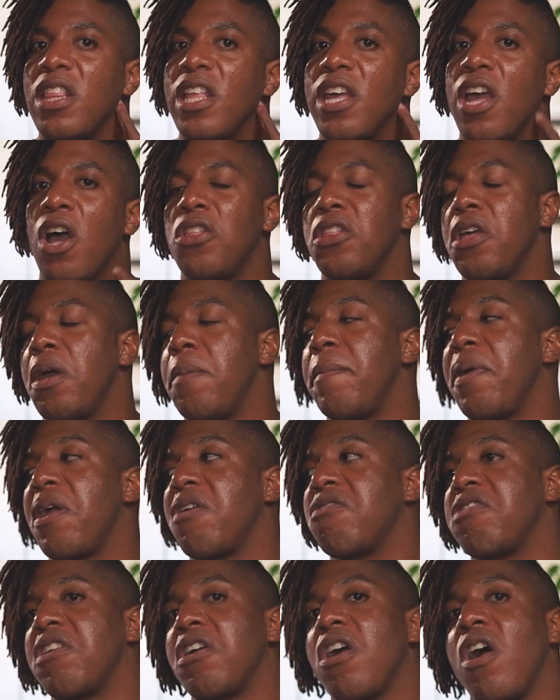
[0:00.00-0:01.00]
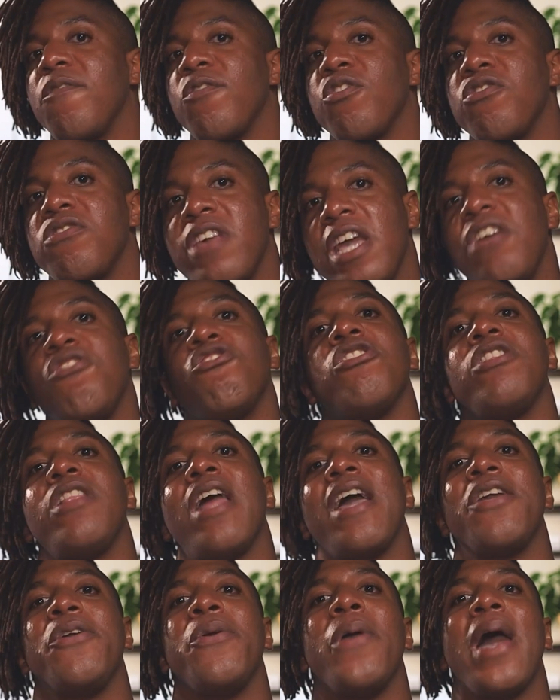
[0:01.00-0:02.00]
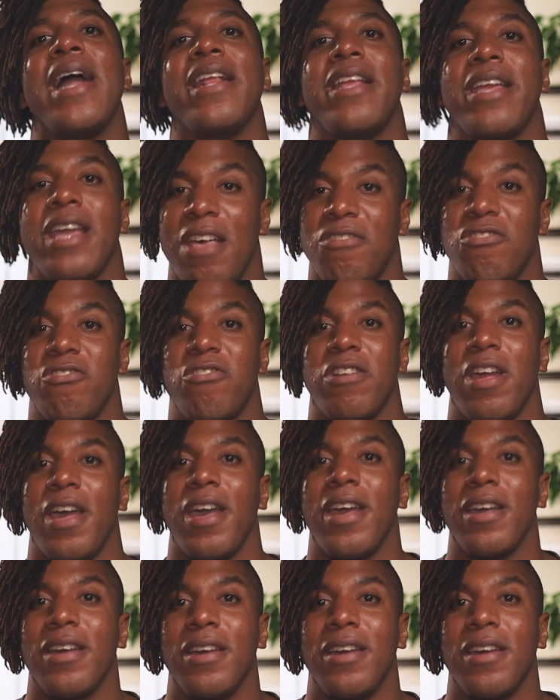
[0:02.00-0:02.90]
on the embarrassing conversation that you had yesterday,